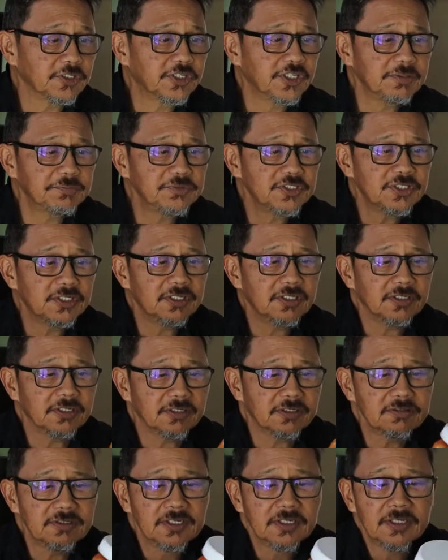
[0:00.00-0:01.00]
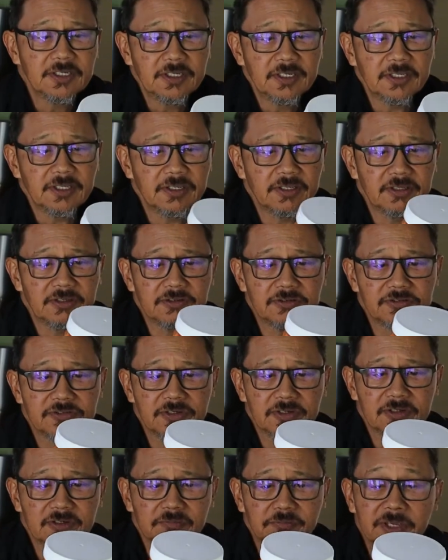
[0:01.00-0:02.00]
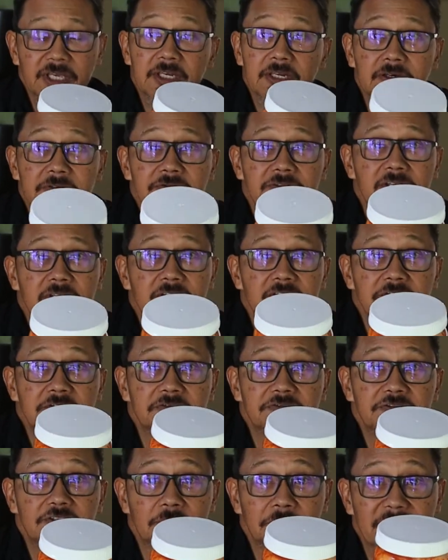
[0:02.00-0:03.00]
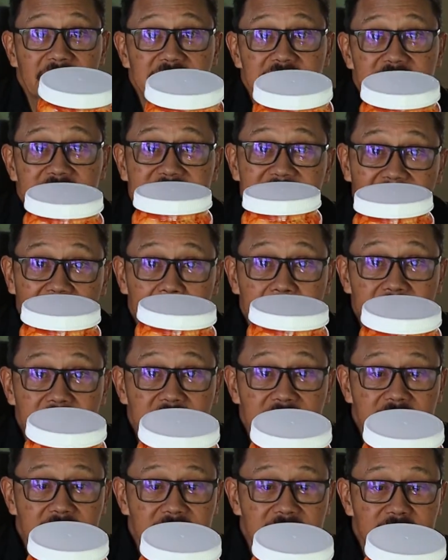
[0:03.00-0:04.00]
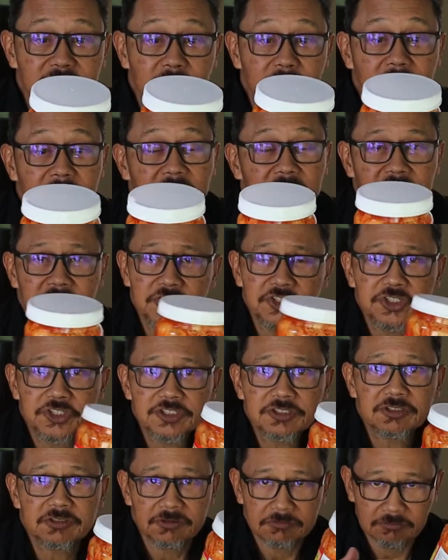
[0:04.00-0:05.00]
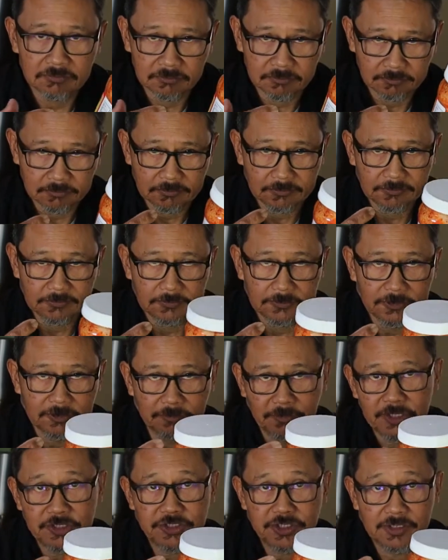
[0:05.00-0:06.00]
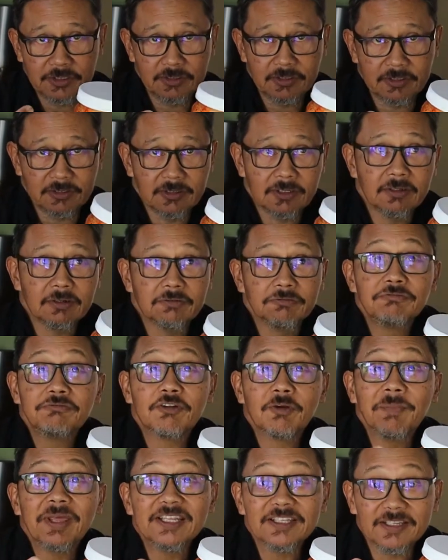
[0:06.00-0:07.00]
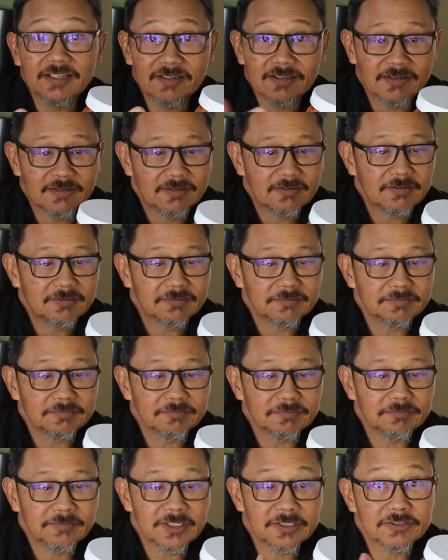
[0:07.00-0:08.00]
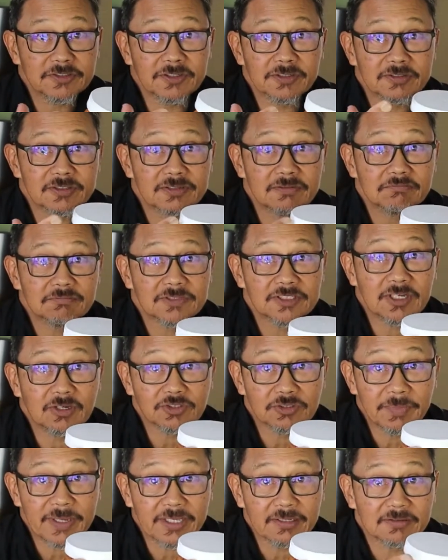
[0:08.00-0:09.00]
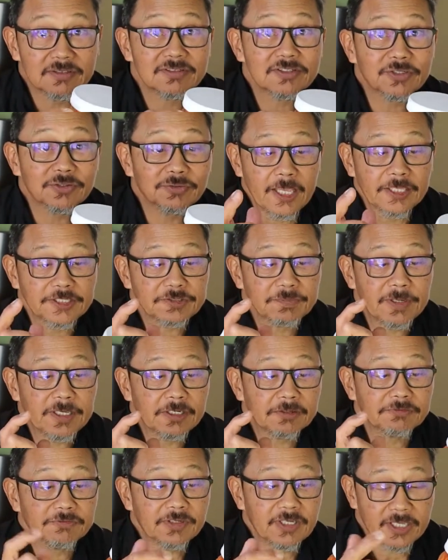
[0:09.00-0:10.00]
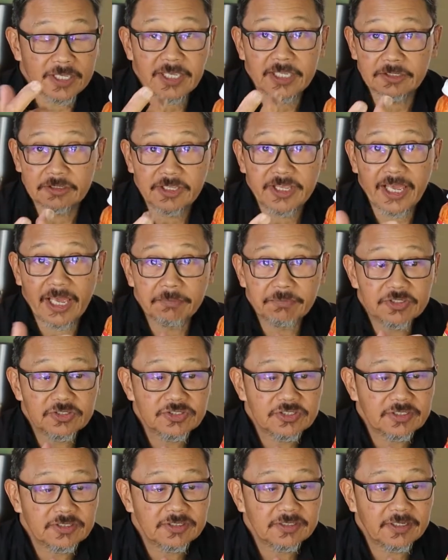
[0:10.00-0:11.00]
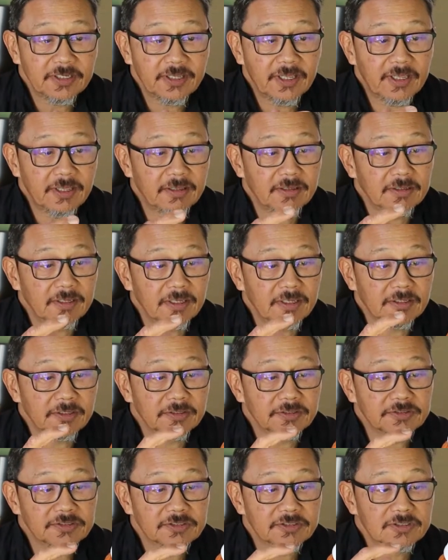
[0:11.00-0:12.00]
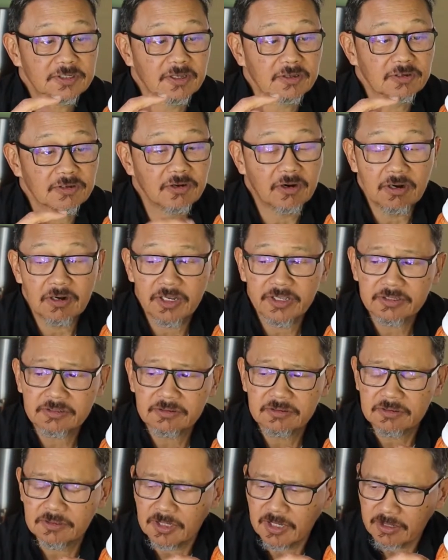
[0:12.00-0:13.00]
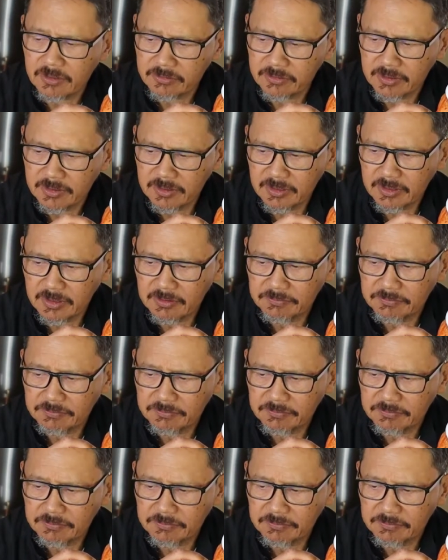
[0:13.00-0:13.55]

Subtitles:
kimchi here is made of fermented cabbage. So just the mentioning of fermented makes it sounds bad. So it's made of, again, cabbage, and it's garlic, I think